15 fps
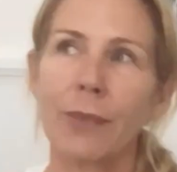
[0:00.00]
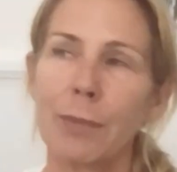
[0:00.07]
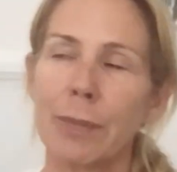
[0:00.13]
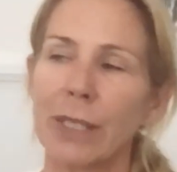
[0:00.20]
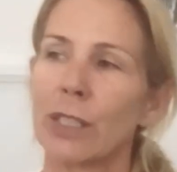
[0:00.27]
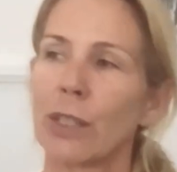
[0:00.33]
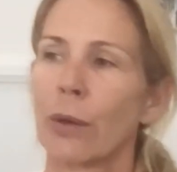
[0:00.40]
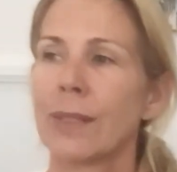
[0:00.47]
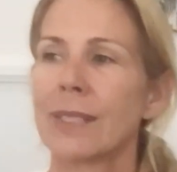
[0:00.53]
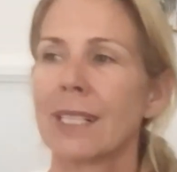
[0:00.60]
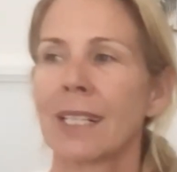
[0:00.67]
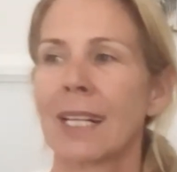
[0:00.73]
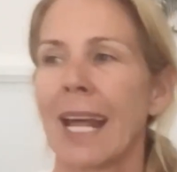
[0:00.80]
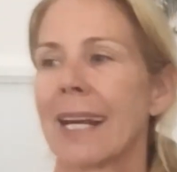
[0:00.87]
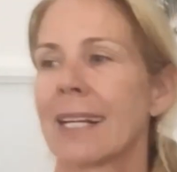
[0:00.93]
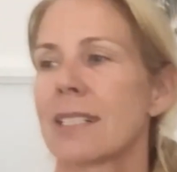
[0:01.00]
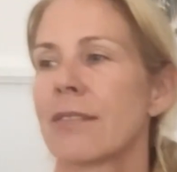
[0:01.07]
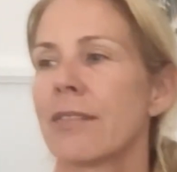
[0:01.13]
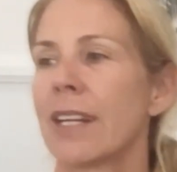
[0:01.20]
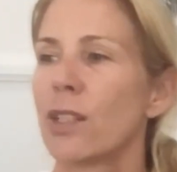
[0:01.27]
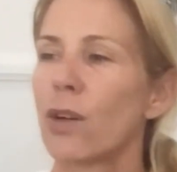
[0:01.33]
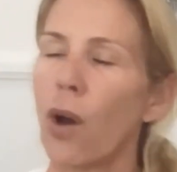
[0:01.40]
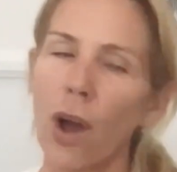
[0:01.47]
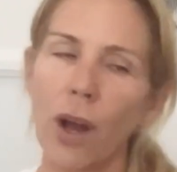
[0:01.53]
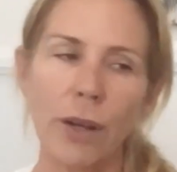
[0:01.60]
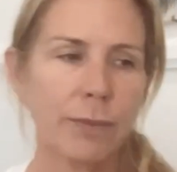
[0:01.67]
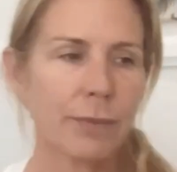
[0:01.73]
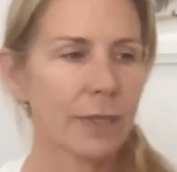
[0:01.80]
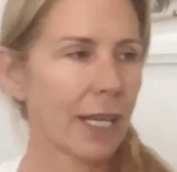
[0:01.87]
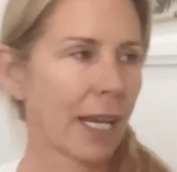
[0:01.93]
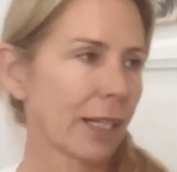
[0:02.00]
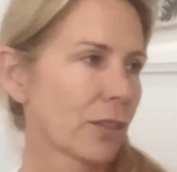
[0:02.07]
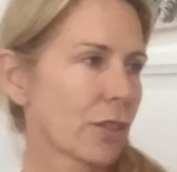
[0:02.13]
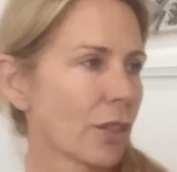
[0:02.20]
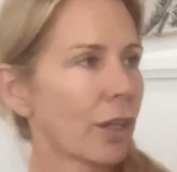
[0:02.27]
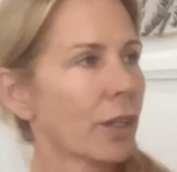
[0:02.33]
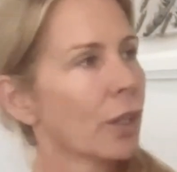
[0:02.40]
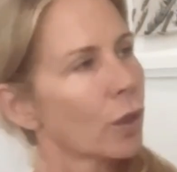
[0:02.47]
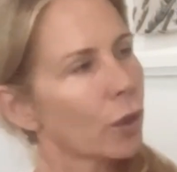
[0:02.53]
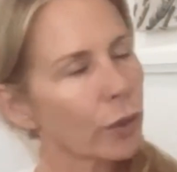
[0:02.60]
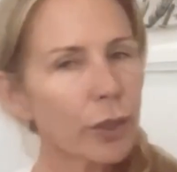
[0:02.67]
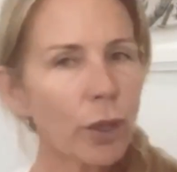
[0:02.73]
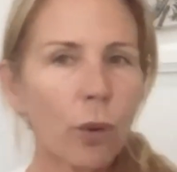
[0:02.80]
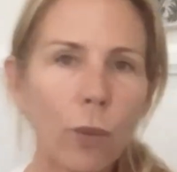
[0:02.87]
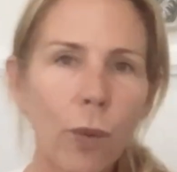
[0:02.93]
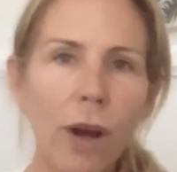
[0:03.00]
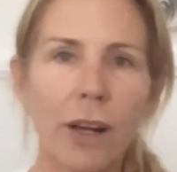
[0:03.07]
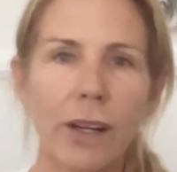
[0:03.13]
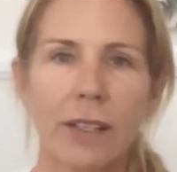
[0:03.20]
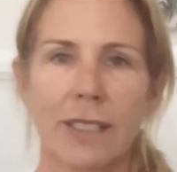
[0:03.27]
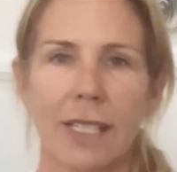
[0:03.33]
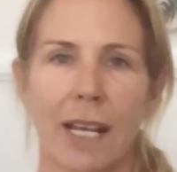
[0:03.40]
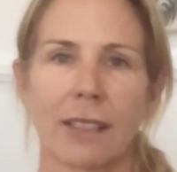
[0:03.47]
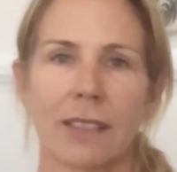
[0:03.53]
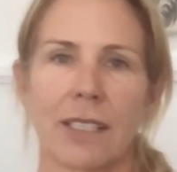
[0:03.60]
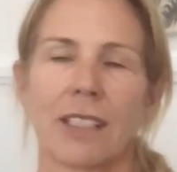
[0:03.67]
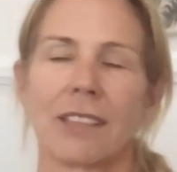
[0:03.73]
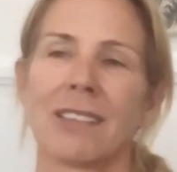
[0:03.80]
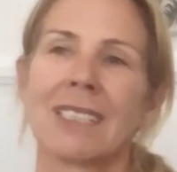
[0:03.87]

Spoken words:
But, is it going to activate your home sector or your work sector?